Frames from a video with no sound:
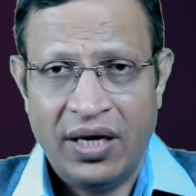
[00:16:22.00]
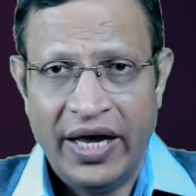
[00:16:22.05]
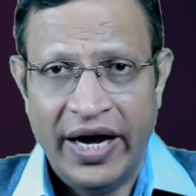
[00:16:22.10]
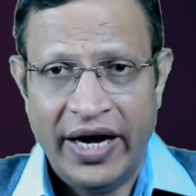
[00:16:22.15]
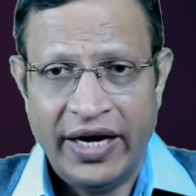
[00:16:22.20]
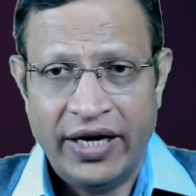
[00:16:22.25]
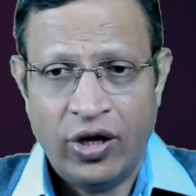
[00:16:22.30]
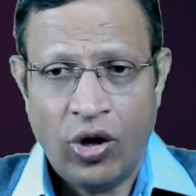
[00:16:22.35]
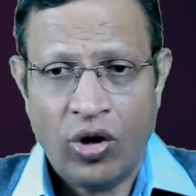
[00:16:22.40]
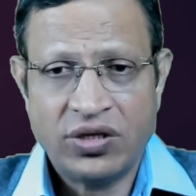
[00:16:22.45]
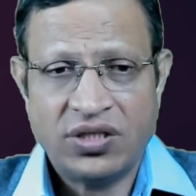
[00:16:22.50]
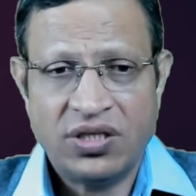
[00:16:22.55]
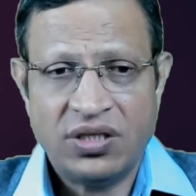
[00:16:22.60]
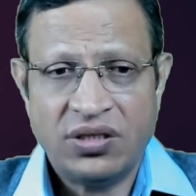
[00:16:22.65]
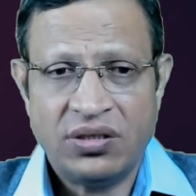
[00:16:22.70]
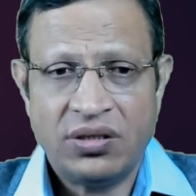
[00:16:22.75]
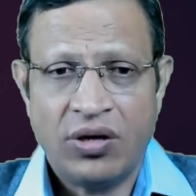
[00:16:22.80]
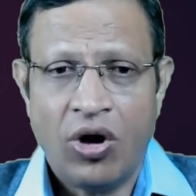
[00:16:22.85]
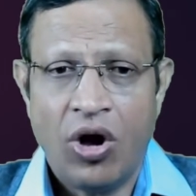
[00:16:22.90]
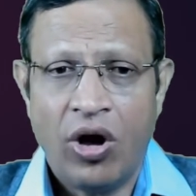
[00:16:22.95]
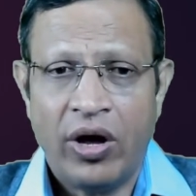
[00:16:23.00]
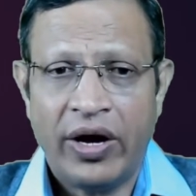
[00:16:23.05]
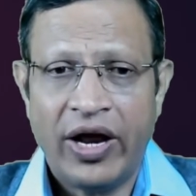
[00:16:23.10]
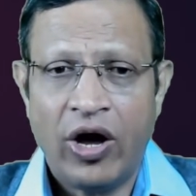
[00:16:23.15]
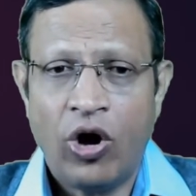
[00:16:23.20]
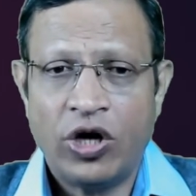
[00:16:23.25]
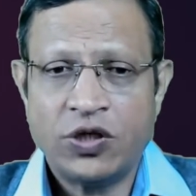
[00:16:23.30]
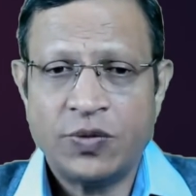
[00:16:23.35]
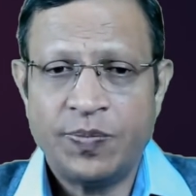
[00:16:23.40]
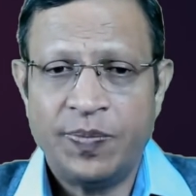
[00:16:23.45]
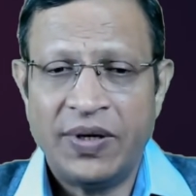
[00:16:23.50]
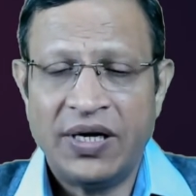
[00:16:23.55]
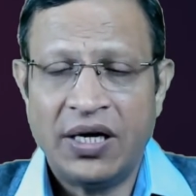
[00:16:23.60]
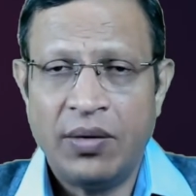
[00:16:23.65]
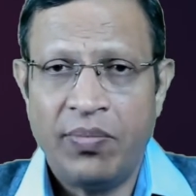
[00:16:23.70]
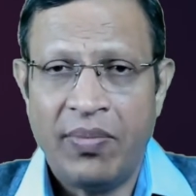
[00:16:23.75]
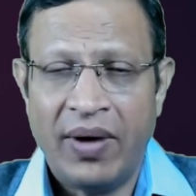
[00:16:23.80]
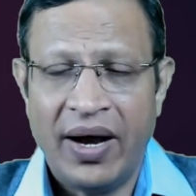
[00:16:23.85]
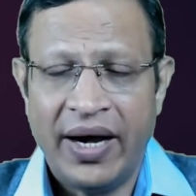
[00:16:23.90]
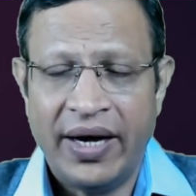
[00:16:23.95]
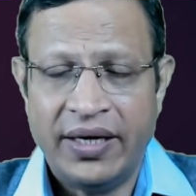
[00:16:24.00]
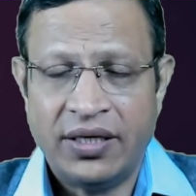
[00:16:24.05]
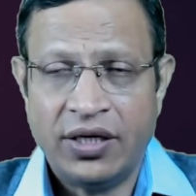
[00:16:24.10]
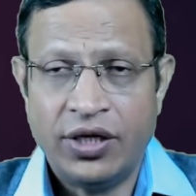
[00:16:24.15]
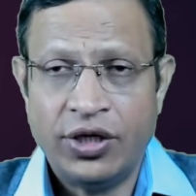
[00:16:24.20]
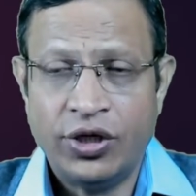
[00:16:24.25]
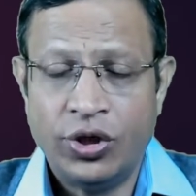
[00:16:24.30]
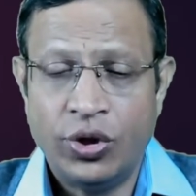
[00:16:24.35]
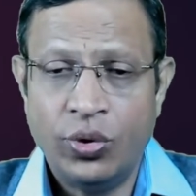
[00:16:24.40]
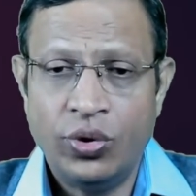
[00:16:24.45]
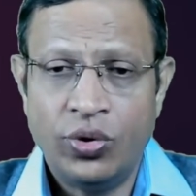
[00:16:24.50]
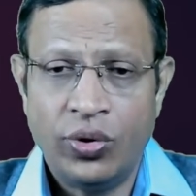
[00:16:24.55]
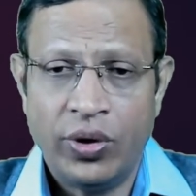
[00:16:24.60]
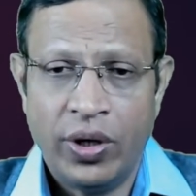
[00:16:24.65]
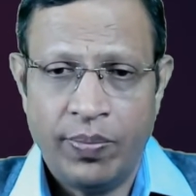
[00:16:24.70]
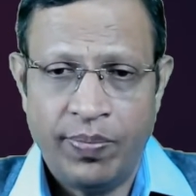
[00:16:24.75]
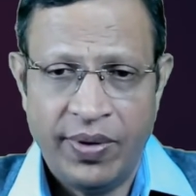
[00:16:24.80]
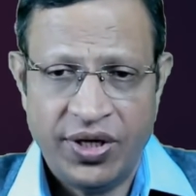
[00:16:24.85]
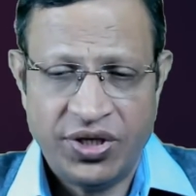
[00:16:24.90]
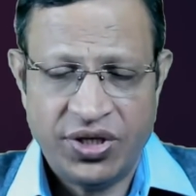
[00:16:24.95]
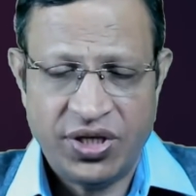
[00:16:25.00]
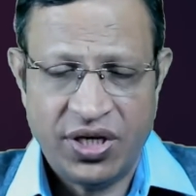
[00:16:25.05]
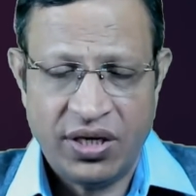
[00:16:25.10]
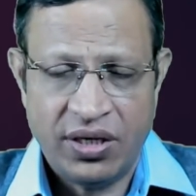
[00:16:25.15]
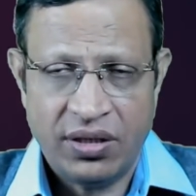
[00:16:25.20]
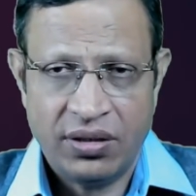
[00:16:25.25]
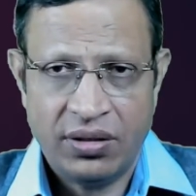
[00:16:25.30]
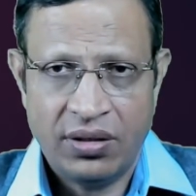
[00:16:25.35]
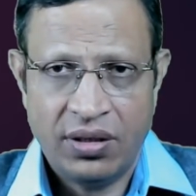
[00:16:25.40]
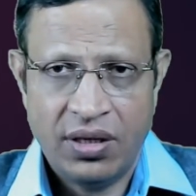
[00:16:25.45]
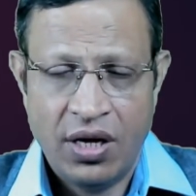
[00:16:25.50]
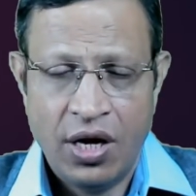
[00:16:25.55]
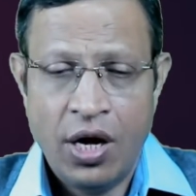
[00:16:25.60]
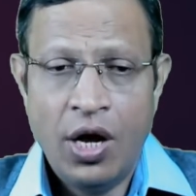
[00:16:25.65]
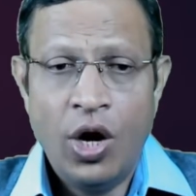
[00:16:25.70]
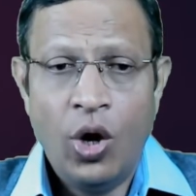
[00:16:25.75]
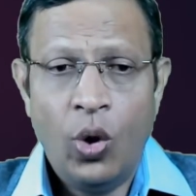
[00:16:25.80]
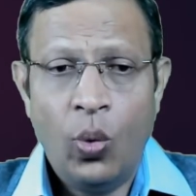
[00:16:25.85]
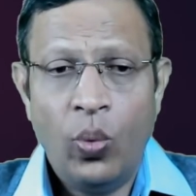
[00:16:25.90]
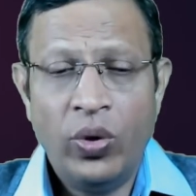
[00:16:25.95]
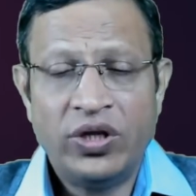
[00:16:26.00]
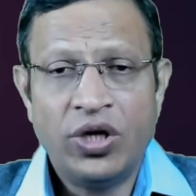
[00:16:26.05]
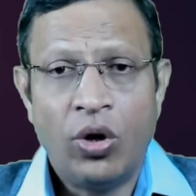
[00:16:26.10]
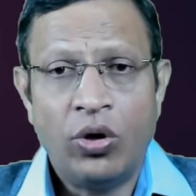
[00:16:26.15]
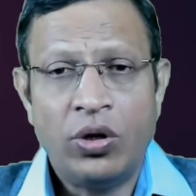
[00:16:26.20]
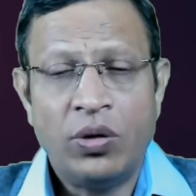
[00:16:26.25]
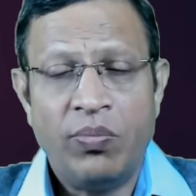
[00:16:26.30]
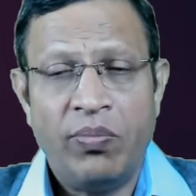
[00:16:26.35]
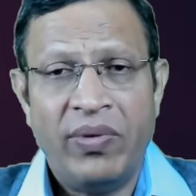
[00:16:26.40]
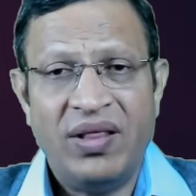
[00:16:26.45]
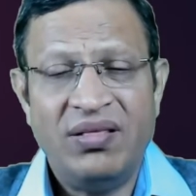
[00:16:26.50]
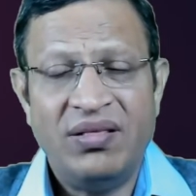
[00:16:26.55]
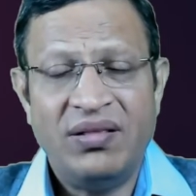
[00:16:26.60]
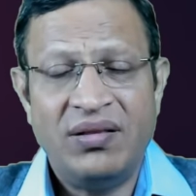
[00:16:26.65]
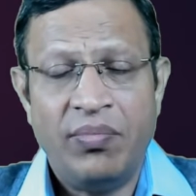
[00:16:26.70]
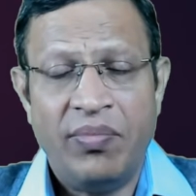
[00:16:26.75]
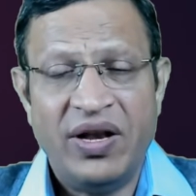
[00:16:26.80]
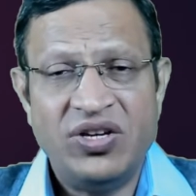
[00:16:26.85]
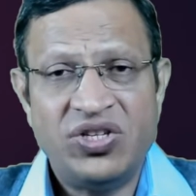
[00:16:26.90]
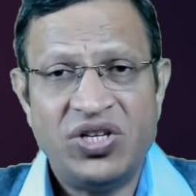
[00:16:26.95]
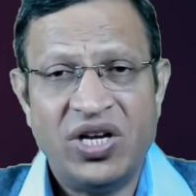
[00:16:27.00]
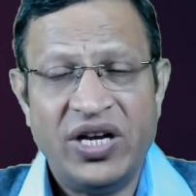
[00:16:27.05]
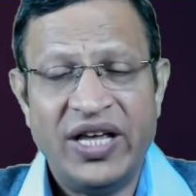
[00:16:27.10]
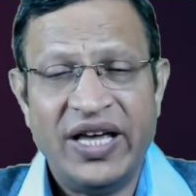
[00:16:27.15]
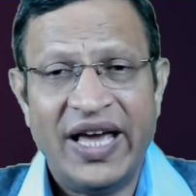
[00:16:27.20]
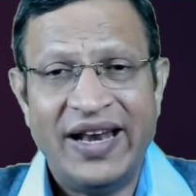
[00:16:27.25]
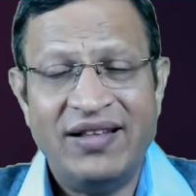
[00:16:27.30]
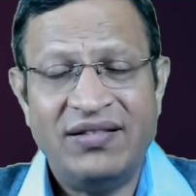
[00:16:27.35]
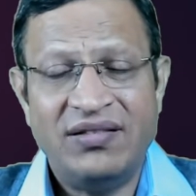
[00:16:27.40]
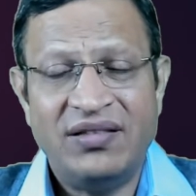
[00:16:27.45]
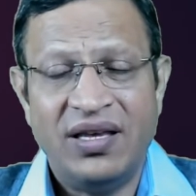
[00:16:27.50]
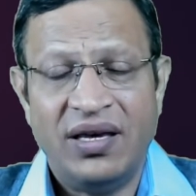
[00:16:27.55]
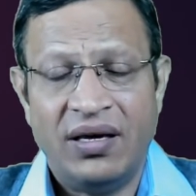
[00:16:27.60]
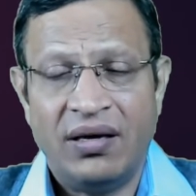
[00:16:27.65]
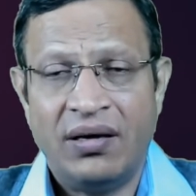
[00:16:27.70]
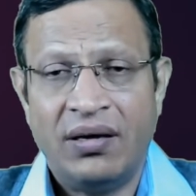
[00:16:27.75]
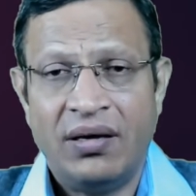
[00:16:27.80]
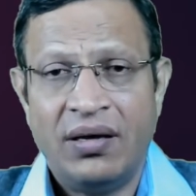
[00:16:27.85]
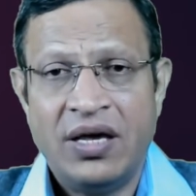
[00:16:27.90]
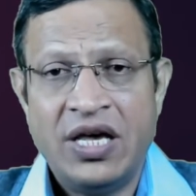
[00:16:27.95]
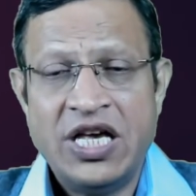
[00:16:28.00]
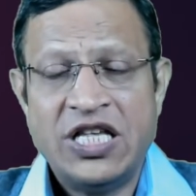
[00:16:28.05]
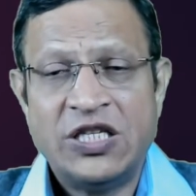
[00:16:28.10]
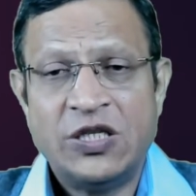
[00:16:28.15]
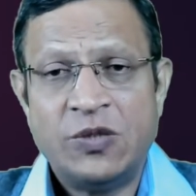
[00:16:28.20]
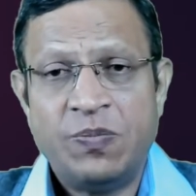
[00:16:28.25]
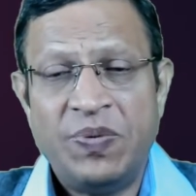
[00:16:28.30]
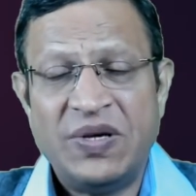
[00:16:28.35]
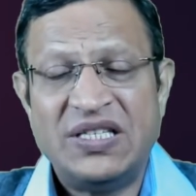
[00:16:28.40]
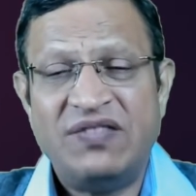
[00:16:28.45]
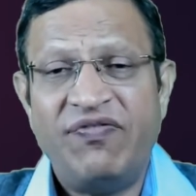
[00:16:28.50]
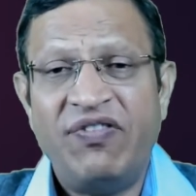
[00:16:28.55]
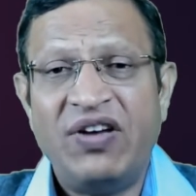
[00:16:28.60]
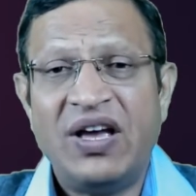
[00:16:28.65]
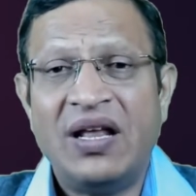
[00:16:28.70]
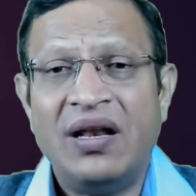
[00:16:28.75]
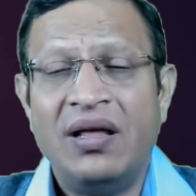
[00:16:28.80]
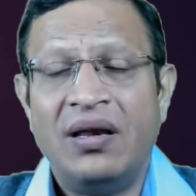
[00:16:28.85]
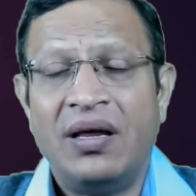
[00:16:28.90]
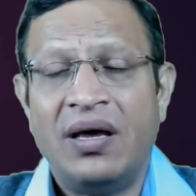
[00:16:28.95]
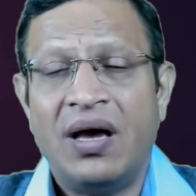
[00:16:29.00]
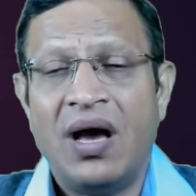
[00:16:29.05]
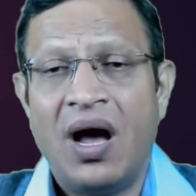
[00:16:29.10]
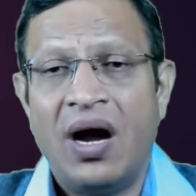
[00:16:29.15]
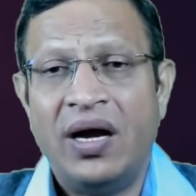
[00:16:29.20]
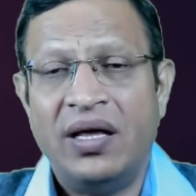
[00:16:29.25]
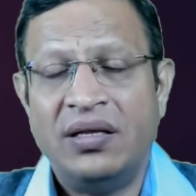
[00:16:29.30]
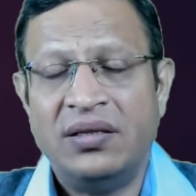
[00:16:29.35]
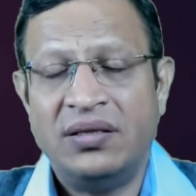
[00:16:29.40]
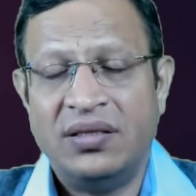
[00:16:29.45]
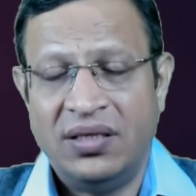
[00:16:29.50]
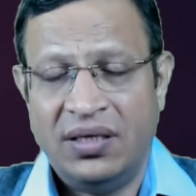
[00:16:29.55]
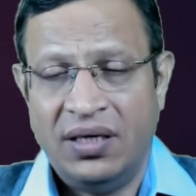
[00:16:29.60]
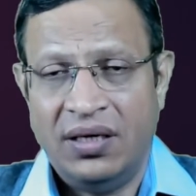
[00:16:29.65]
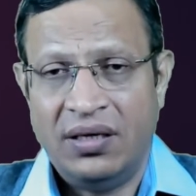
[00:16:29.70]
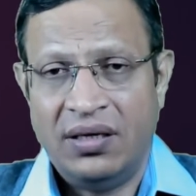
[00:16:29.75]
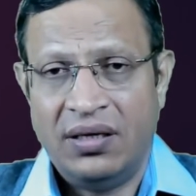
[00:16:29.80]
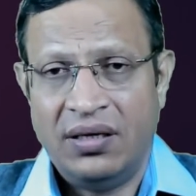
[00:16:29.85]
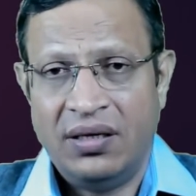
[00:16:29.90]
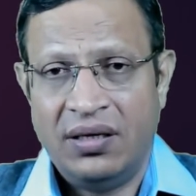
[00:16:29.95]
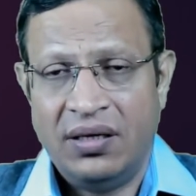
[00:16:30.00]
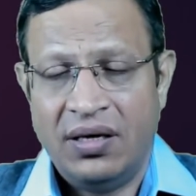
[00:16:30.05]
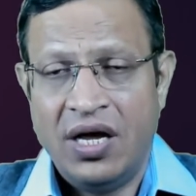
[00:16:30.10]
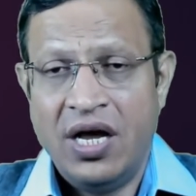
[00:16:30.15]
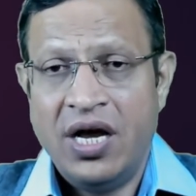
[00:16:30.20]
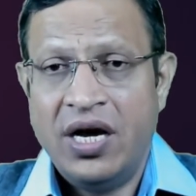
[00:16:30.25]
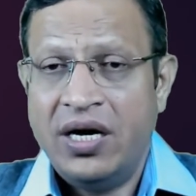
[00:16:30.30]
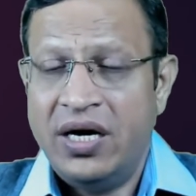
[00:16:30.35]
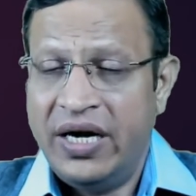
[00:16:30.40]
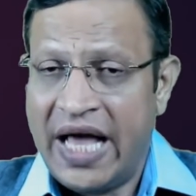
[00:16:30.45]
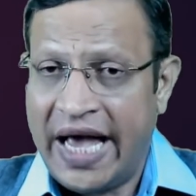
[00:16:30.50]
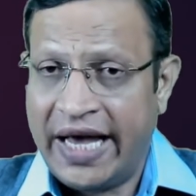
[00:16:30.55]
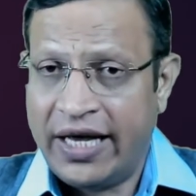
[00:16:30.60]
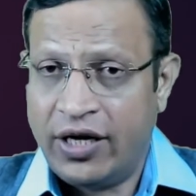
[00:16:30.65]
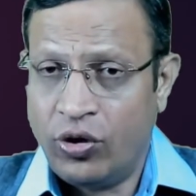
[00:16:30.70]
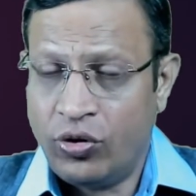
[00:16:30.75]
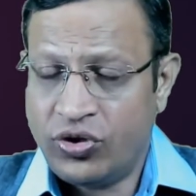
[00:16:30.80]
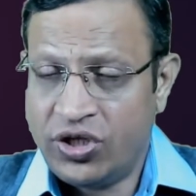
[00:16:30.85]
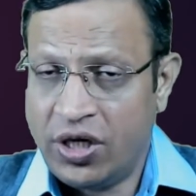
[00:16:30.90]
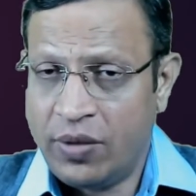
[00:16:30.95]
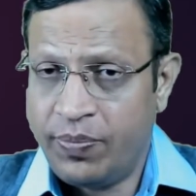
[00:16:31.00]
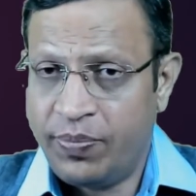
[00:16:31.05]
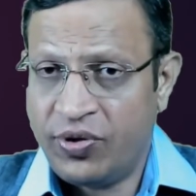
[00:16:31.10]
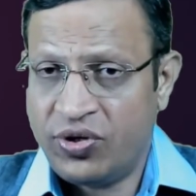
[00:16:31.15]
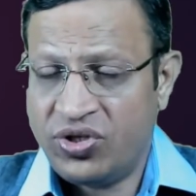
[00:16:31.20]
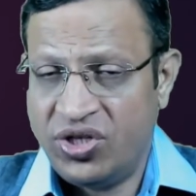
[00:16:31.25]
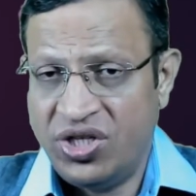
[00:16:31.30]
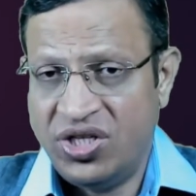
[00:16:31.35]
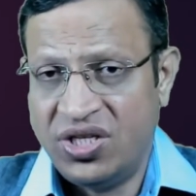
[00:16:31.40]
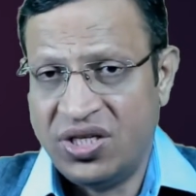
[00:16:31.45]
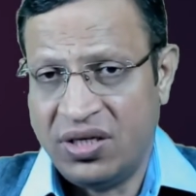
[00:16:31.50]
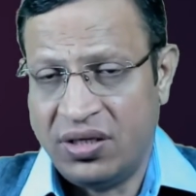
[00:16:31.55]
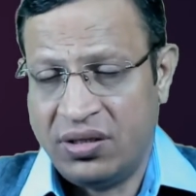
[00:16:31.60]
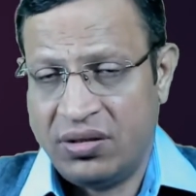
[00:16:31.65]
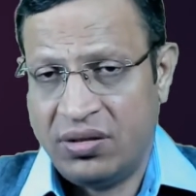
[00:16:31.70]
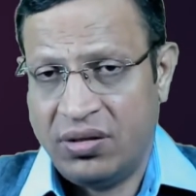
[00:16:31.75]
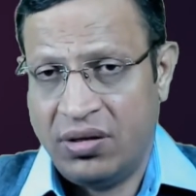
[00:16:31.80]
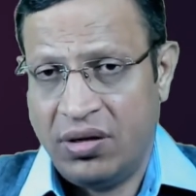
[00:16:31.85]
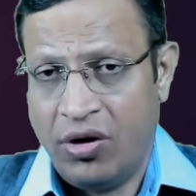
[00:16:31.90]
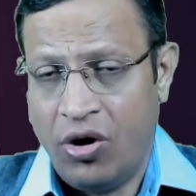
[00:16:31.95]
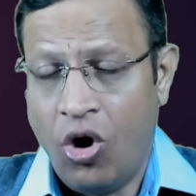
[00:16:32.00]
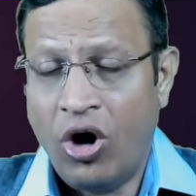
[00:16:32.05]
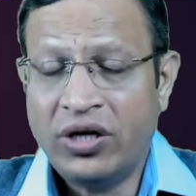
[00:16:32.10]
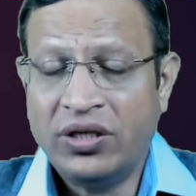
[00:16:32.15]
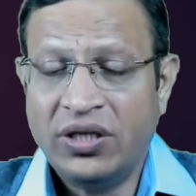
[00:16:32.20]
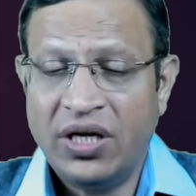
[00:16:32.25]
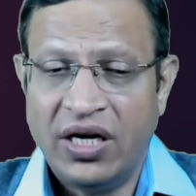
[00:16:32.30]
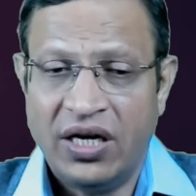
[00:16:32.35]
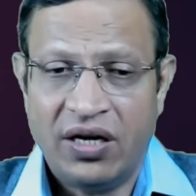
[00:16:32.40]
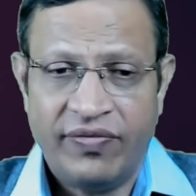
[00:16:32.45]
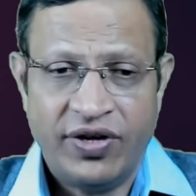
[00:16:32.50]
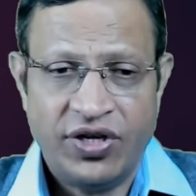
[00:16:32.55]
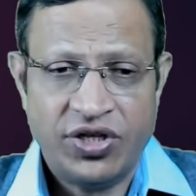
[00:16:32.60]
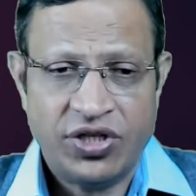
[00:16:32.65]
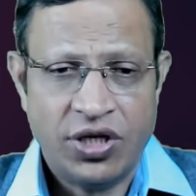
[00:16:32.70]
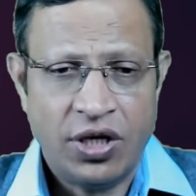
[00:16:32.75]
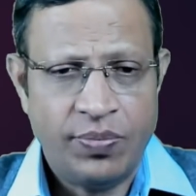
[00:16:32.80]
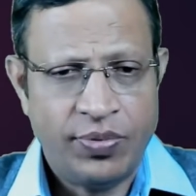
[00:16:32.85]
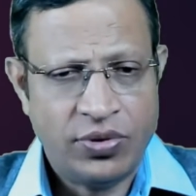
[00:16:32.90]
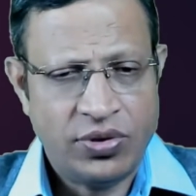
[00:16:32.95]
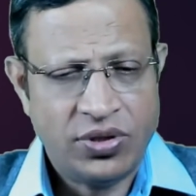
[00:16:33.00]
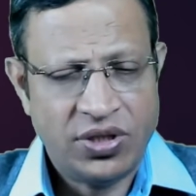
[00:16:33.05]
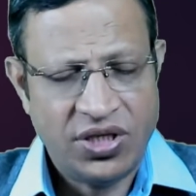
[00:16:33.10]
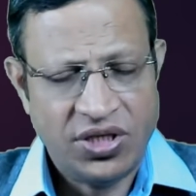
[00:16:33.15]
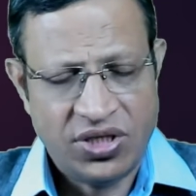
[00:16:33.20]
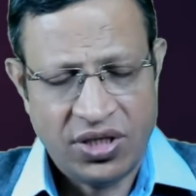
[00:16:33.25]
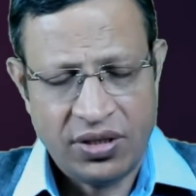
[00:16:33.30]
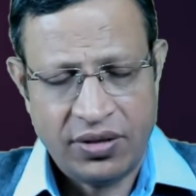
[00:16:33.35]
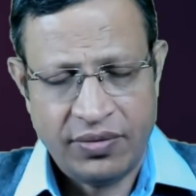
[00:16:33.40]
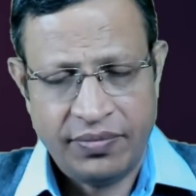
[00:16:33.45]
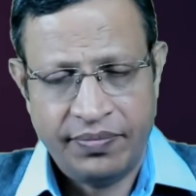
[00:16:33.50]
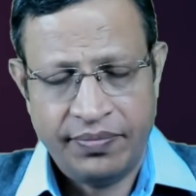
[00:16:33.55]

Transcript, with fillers: a doctor or a hospital might do to a patient without men mentioning anything specifically regarding the diagnostic procedure or the interventional procedure.